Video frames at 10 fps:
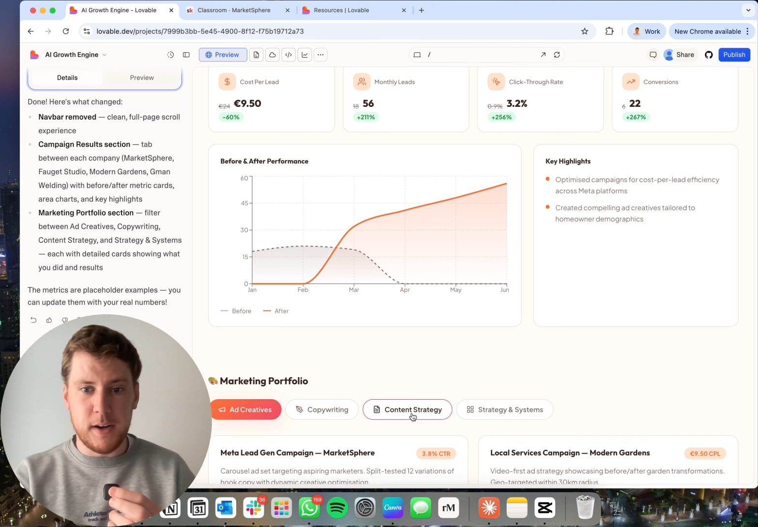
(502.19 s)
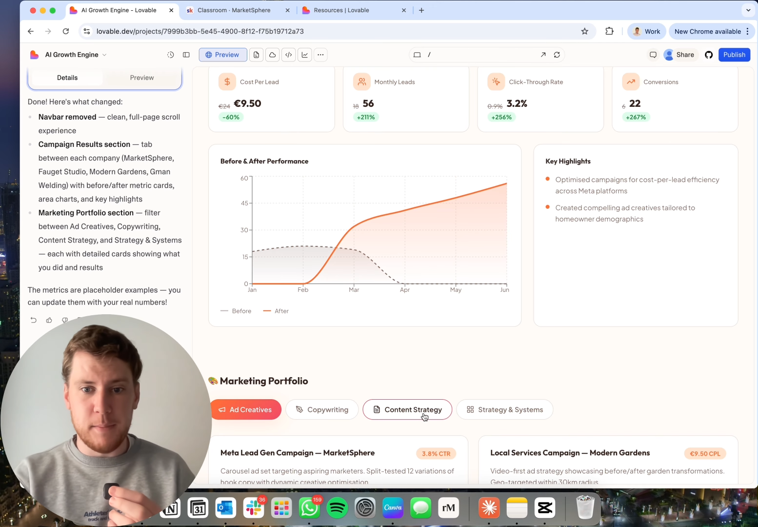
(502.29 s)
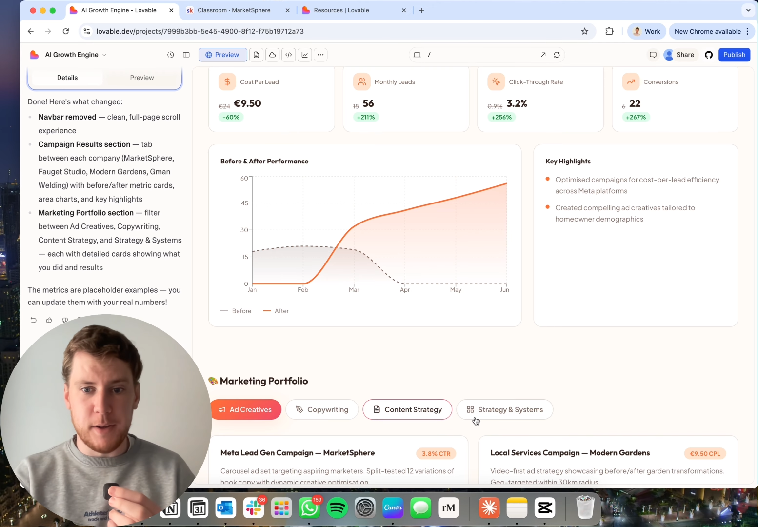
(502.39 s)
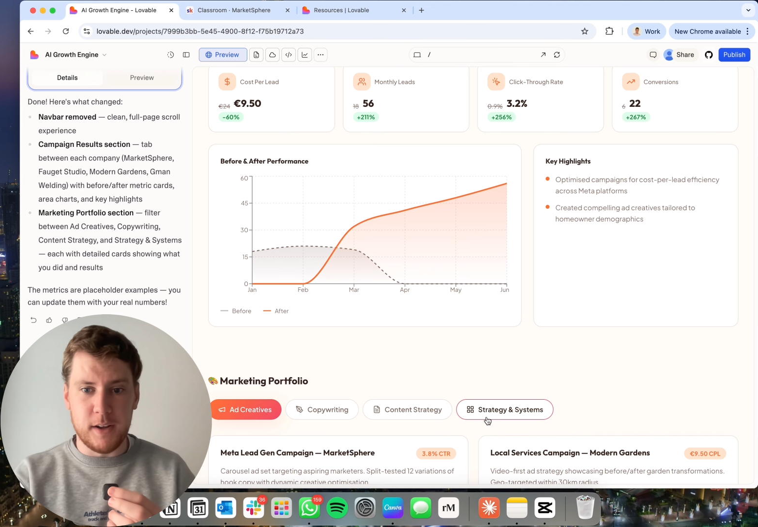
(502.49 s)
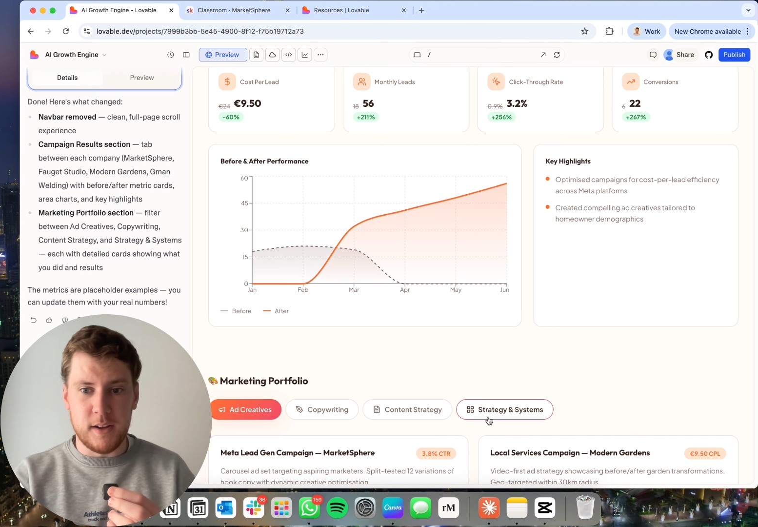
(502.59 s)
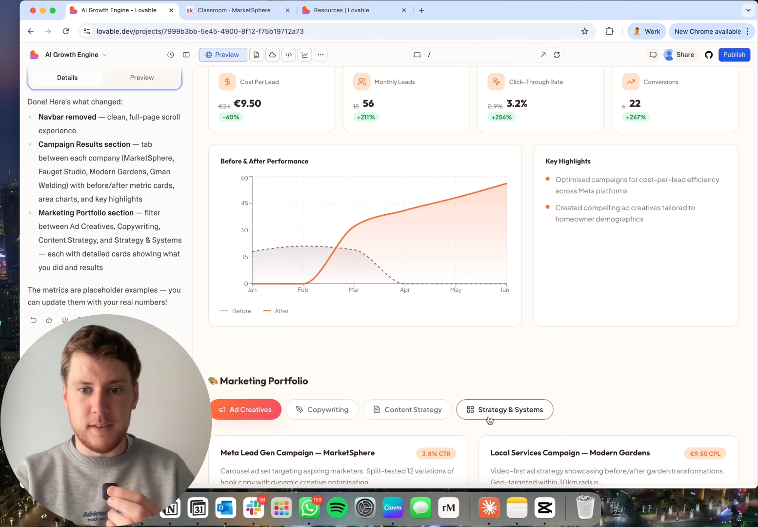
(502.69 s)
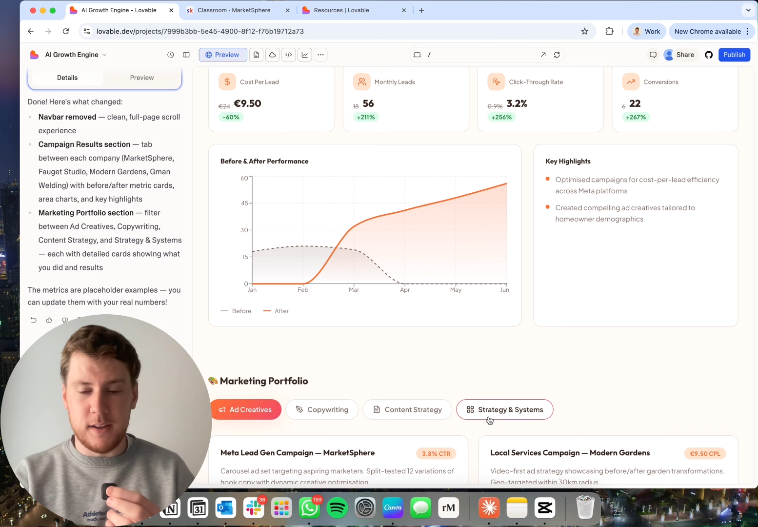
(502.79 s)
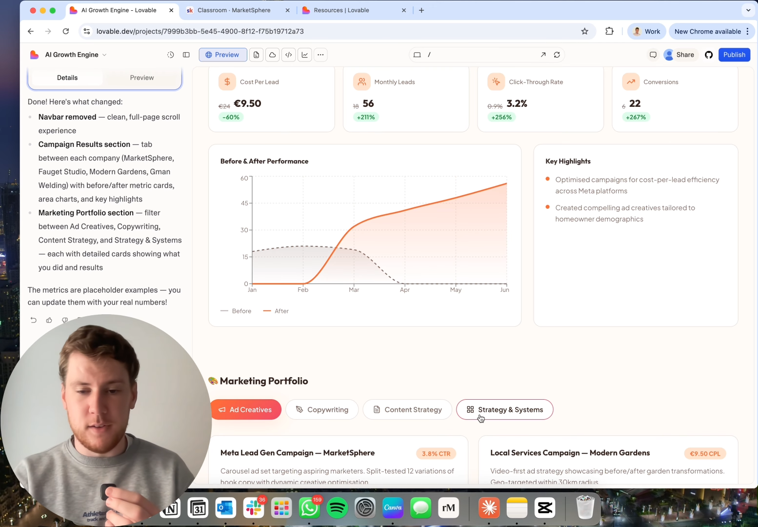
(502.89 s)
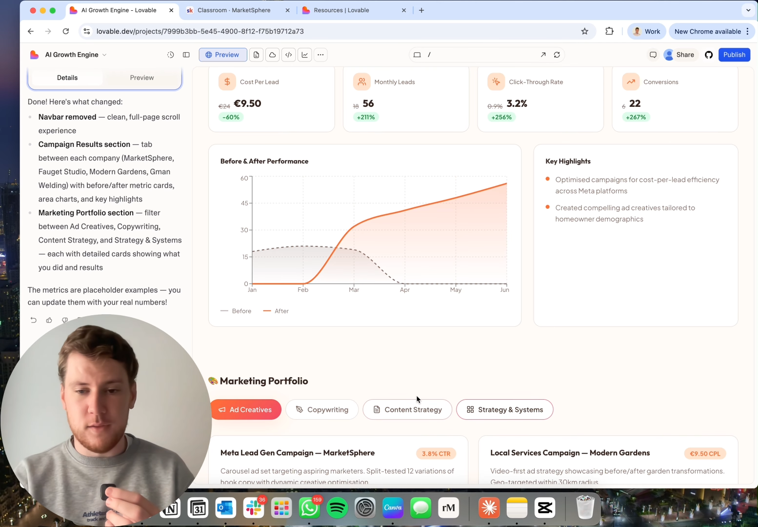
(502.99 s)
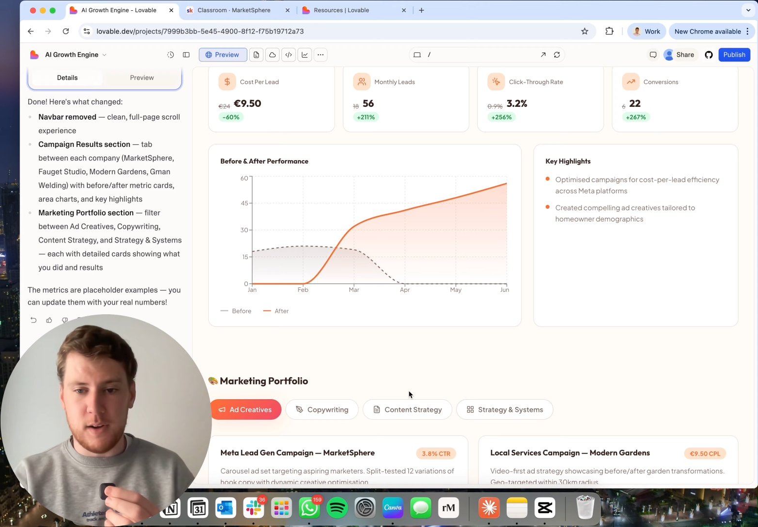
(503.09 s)
my
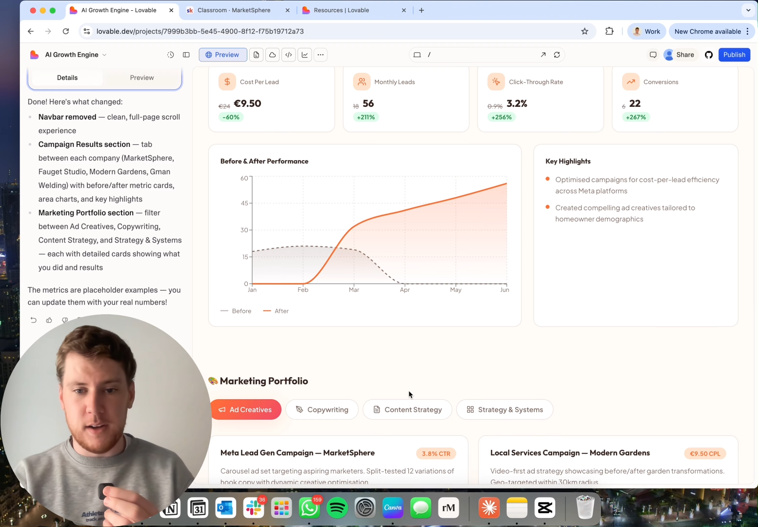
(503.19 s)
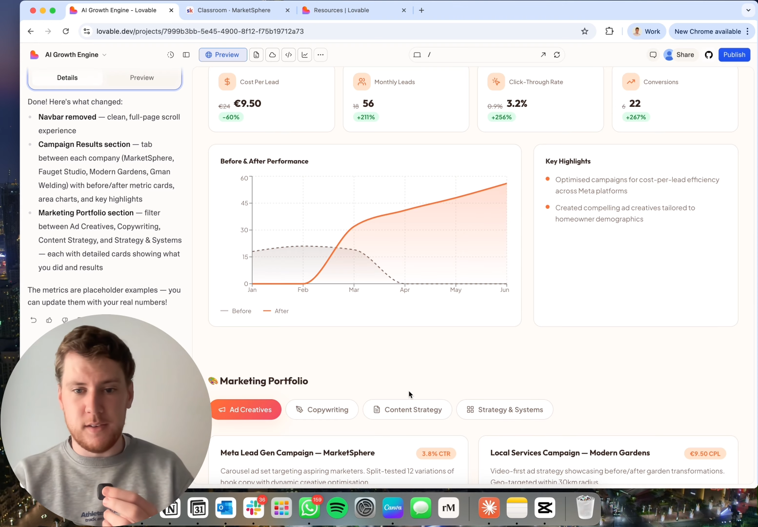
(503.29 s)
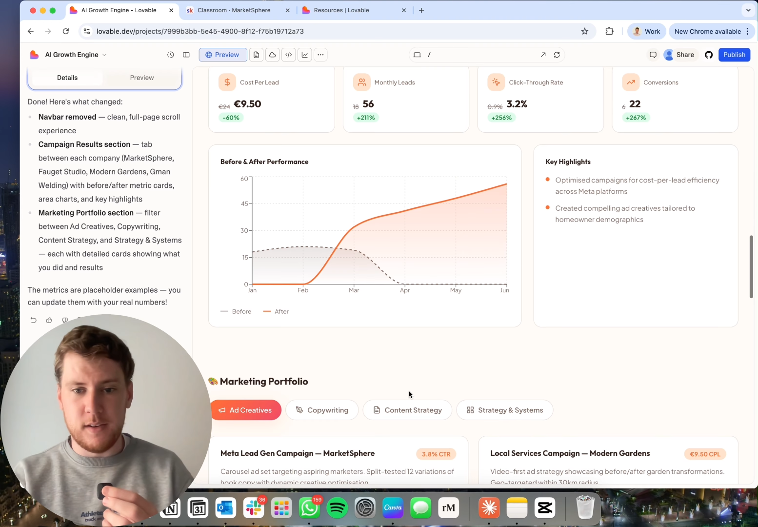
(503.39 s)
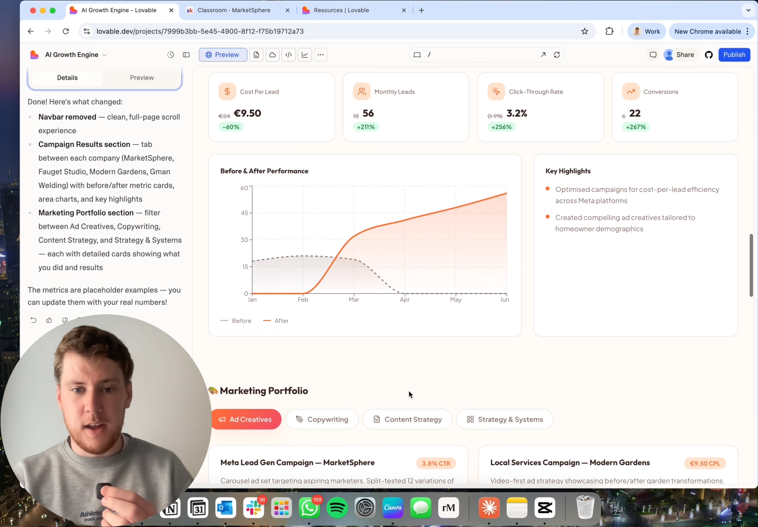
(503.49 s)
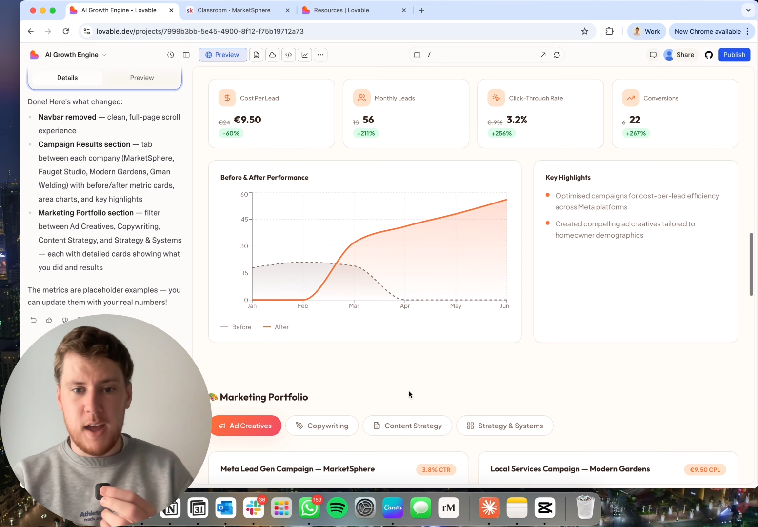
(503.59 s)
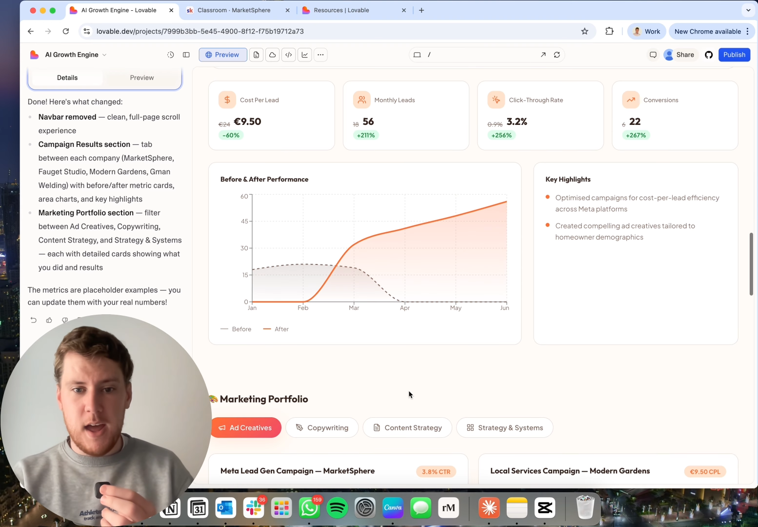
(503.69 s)
content strategy,